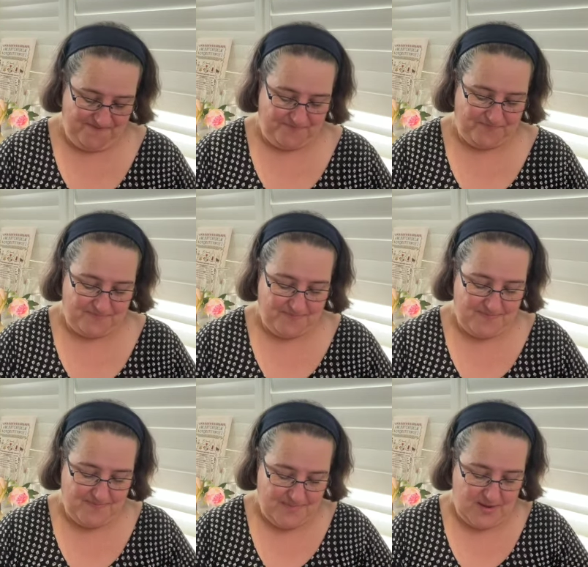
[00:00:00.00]

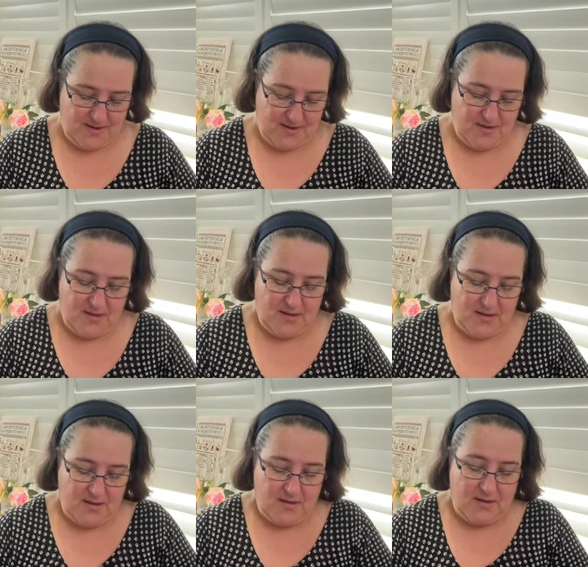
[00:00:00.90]

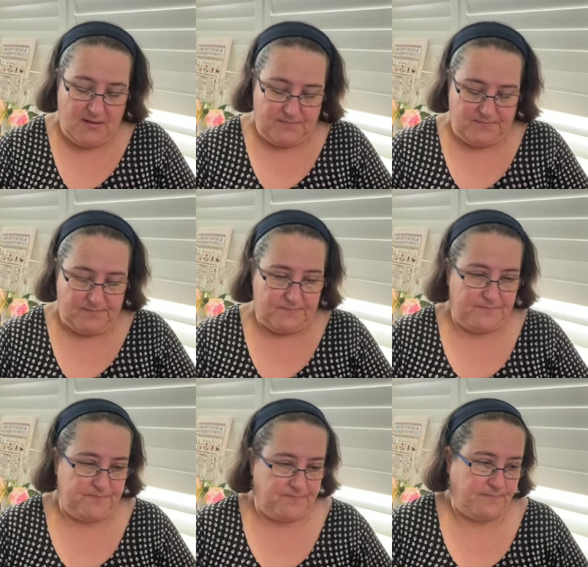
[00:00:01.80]

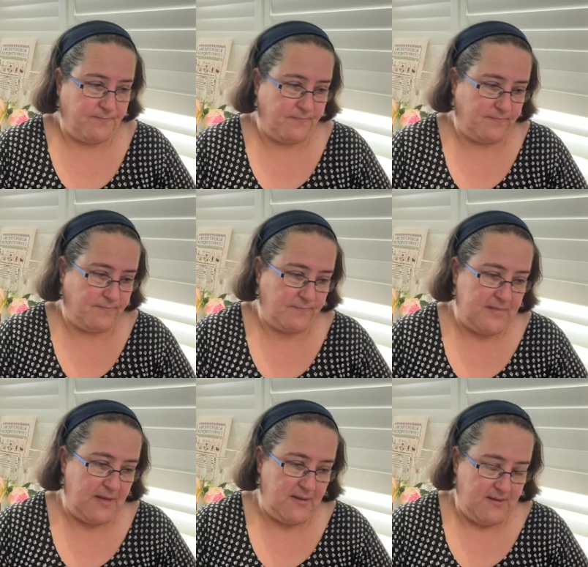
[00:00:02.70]

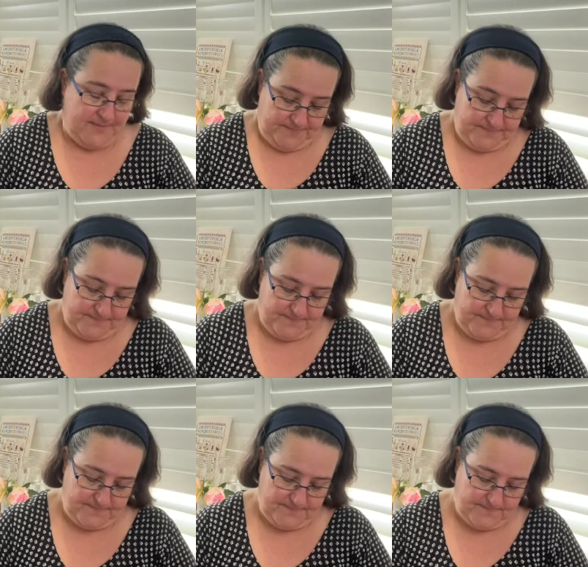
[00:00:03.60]
(no one is talking)